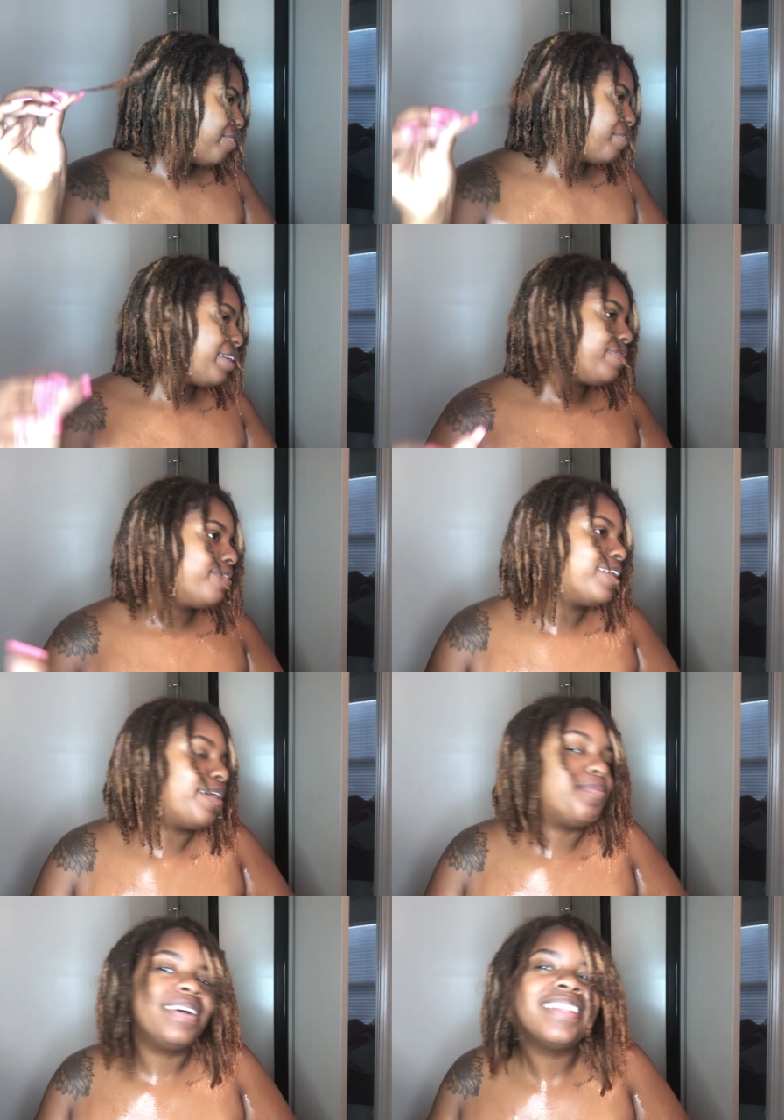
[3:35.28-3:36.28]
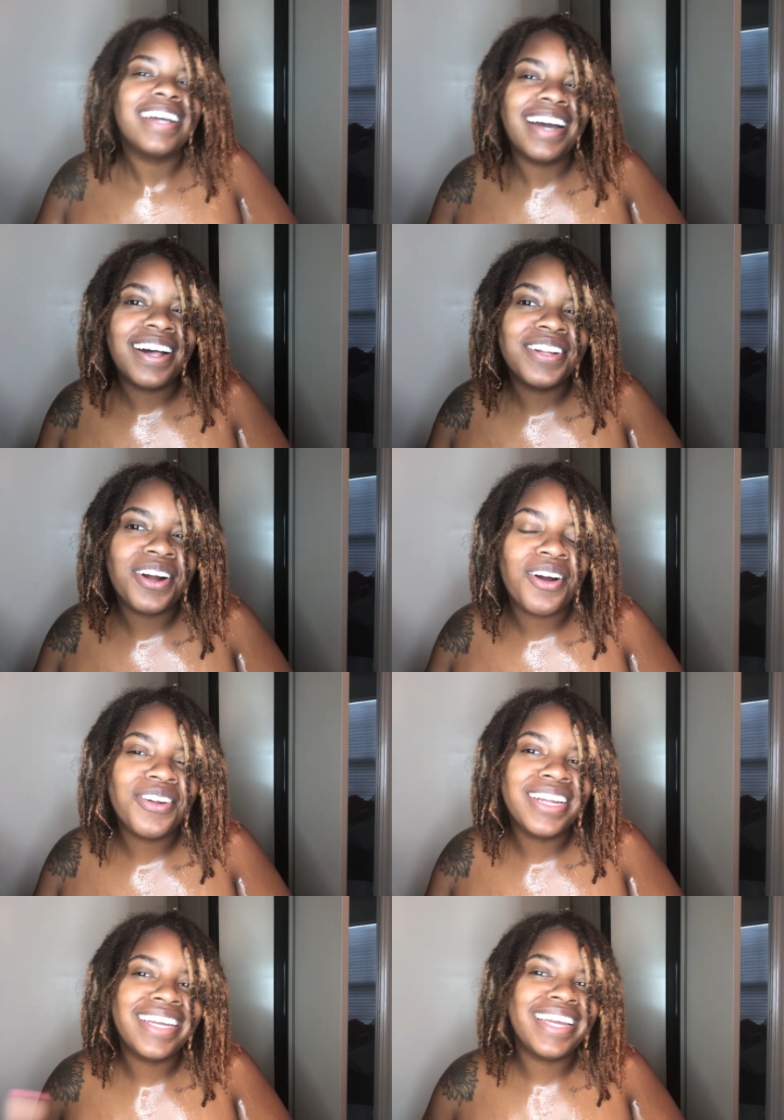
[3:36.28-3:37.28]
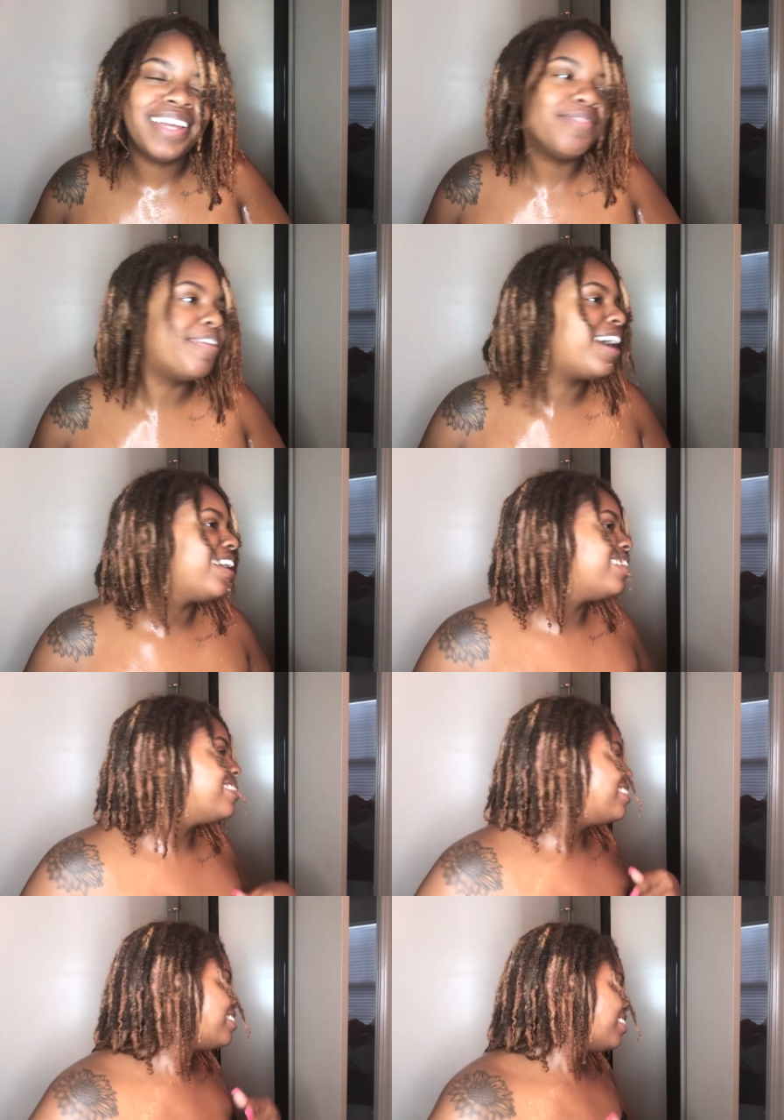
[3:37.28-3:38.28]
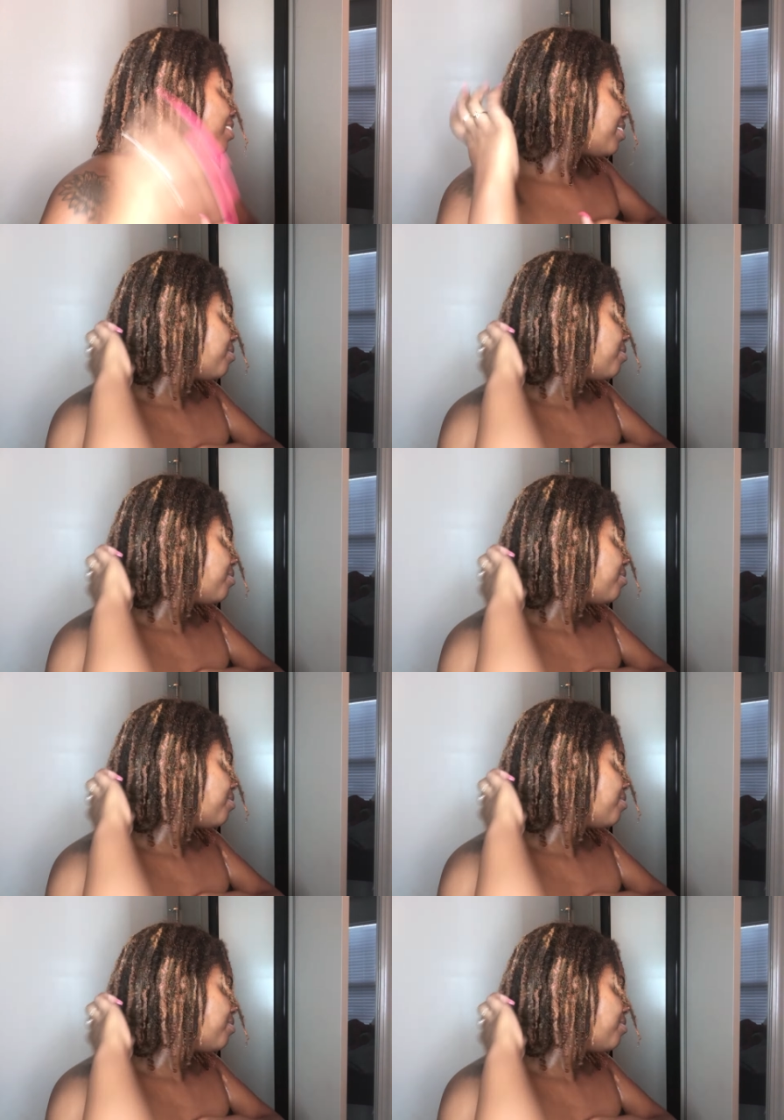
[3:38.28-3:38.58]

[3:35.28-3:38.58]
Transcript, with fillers: Maybe when I put the color on it, it might look